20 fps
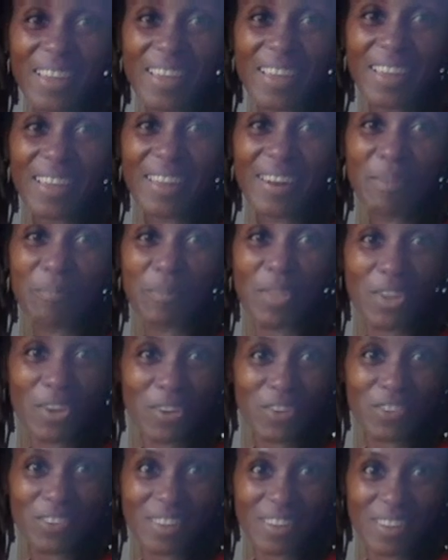and I'm
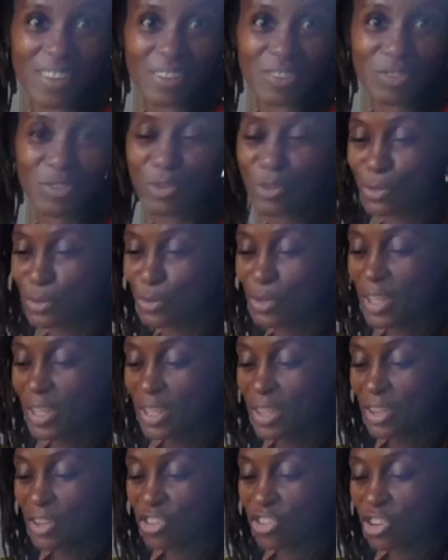here today to
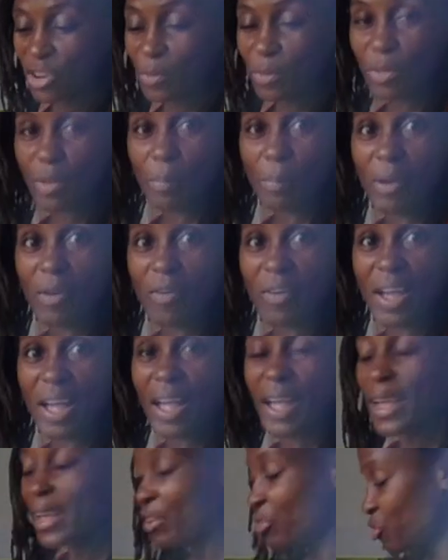share with you about
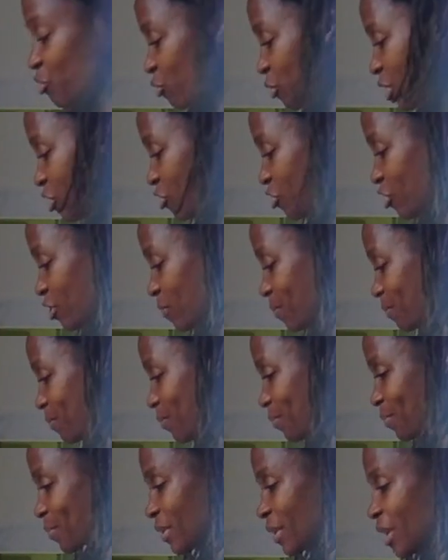hydration.
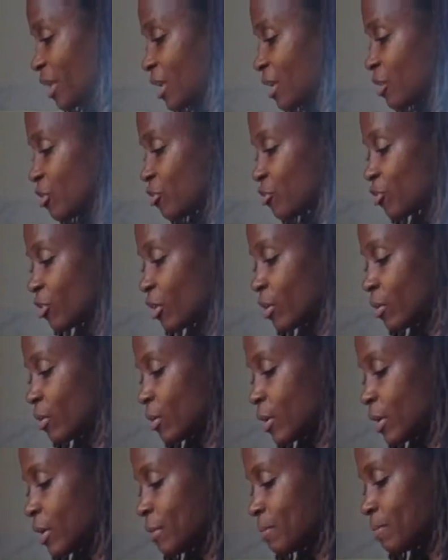So,
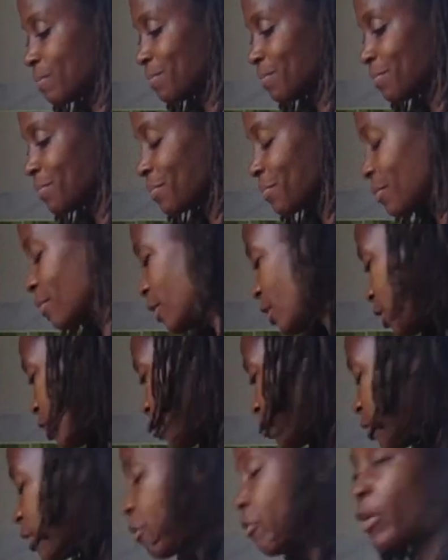um, you
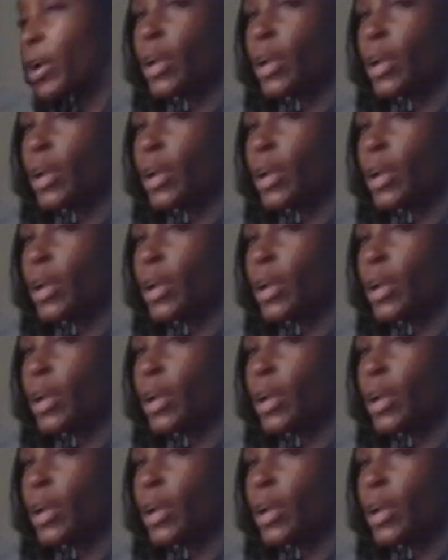know, there are